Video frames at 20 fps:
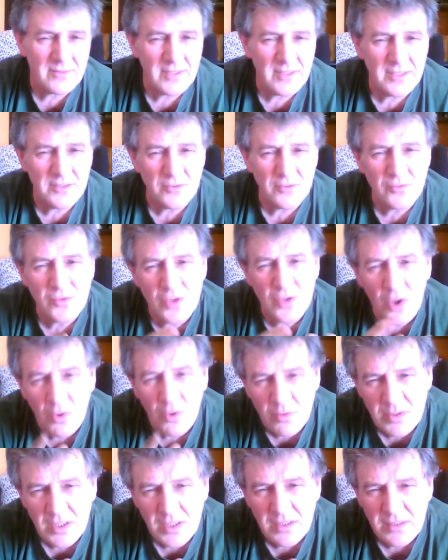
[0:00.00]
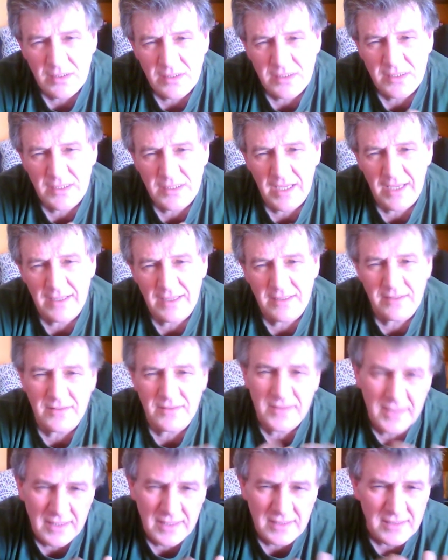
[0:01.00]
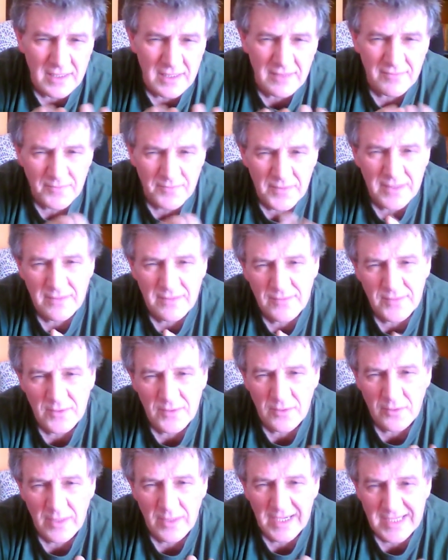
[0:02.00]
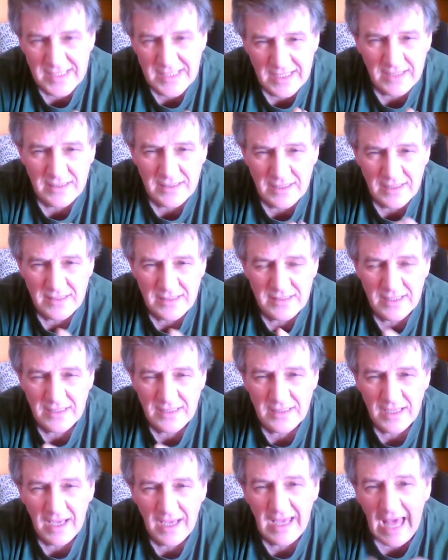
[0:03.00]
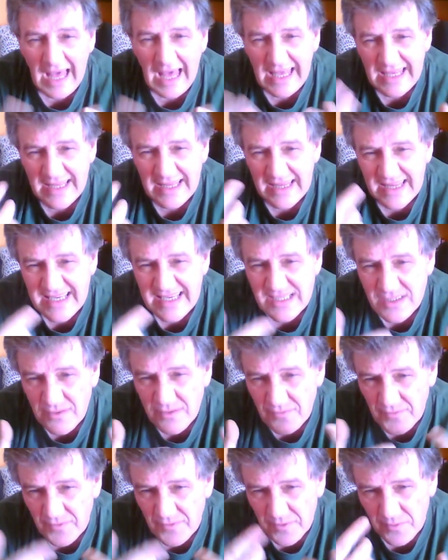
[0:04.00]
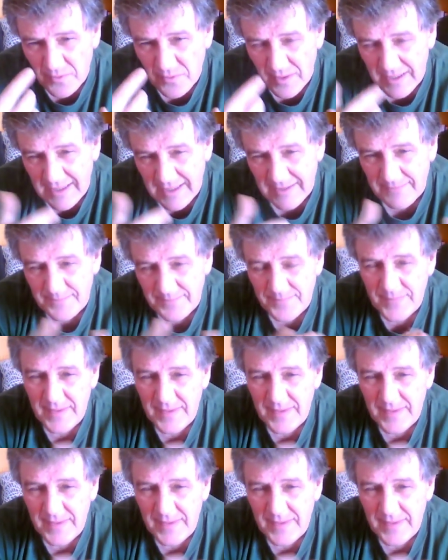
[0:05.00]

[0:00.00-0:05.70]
you don't understand the things I've been through, etc., etc., I listen for a while.